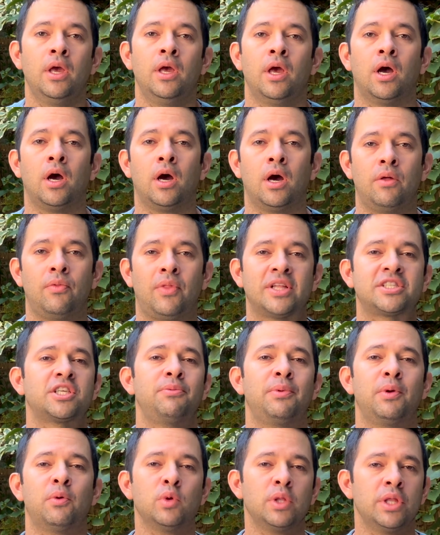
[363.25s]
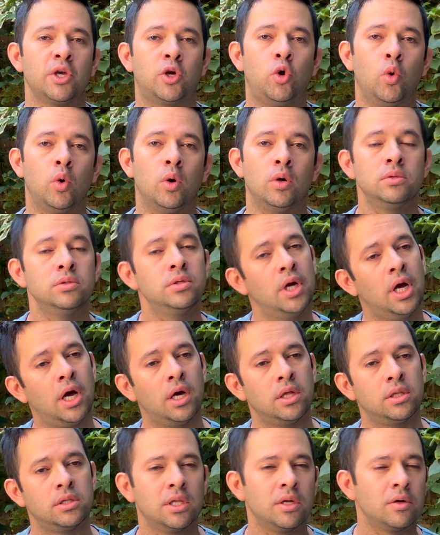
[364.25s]
That's gonna be really cool.
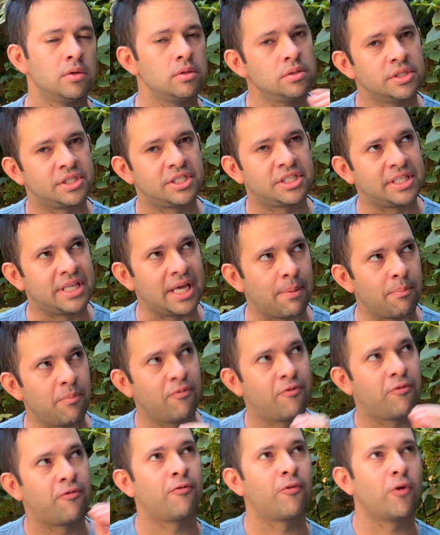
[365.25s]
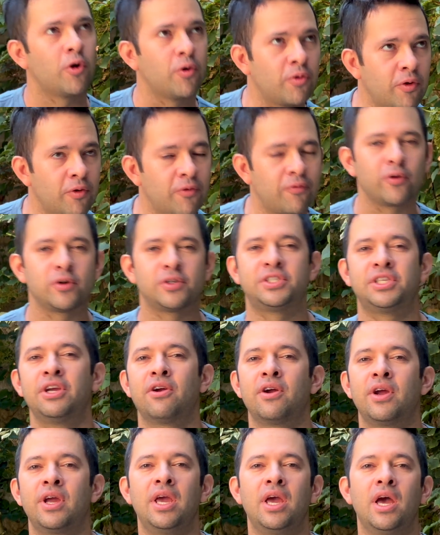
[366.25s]
A little step further for
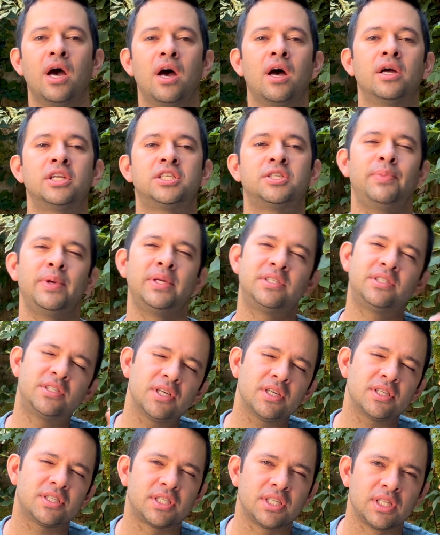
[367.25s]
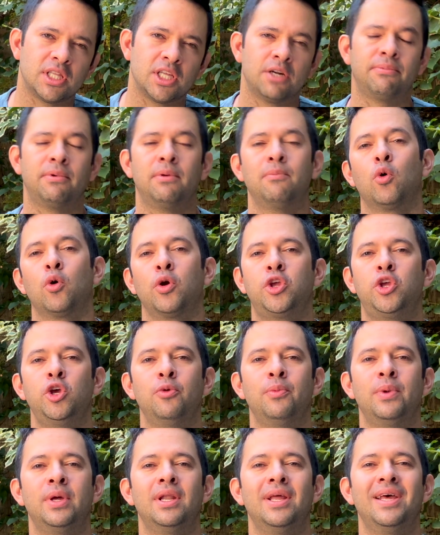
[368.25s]
Siri to be just a little bit more
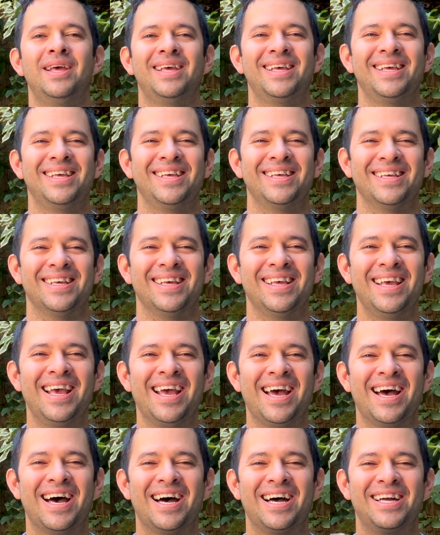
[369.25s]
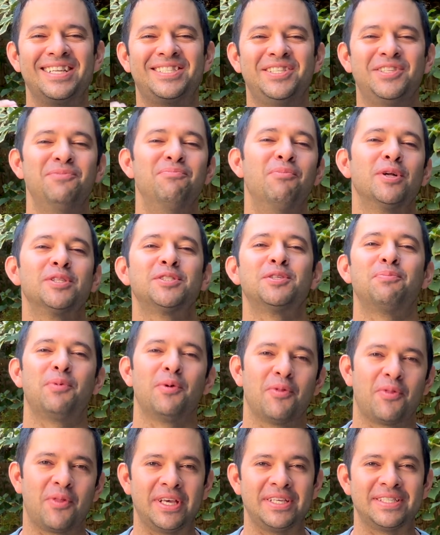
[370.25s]
human, to do
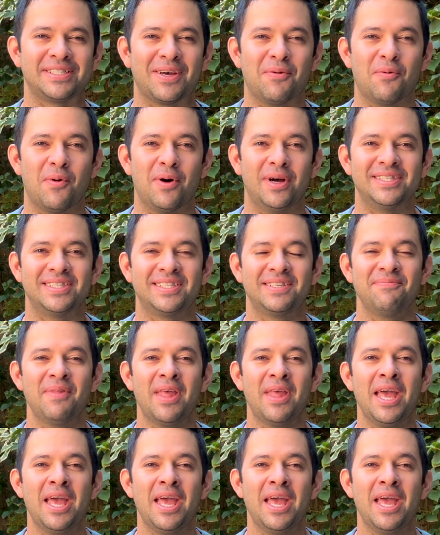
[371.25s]
multiple things at once.